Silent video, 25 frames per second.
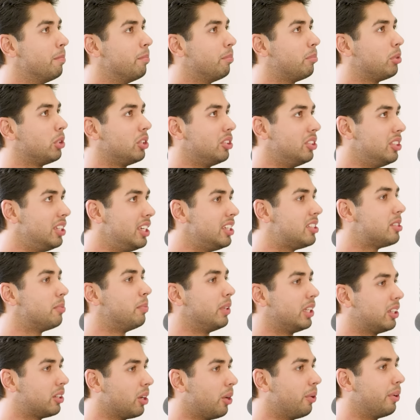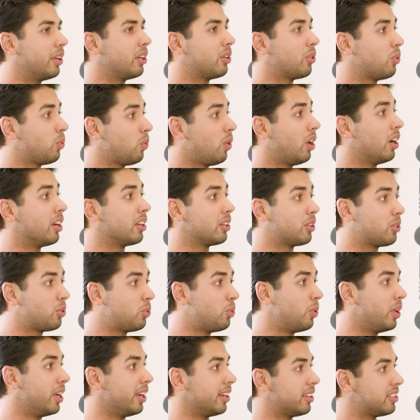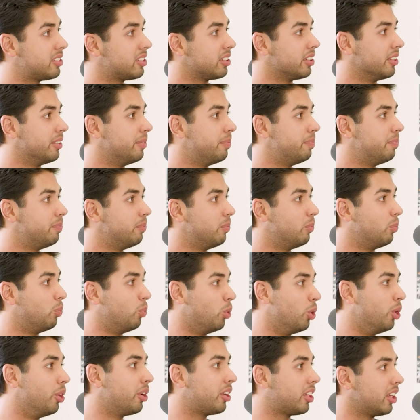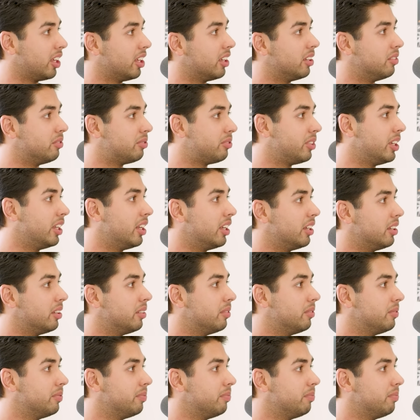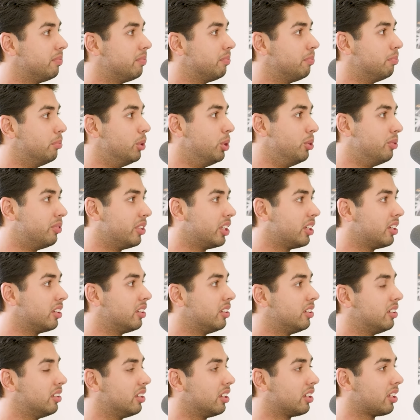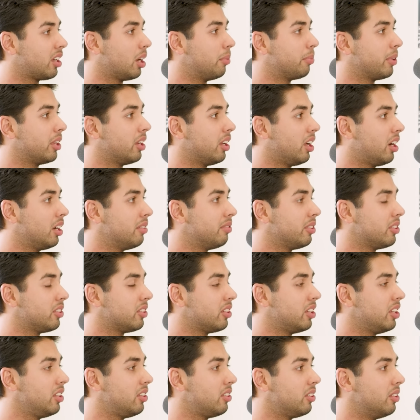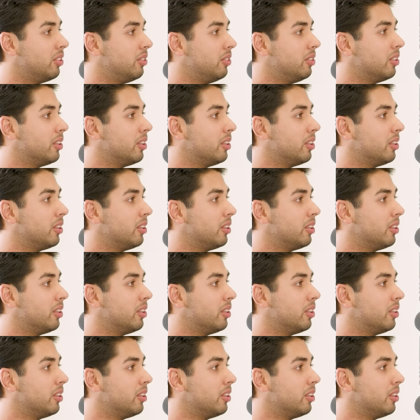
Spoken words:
But you need to be going quite quick to work it and feel it moving and coming alive underneath you.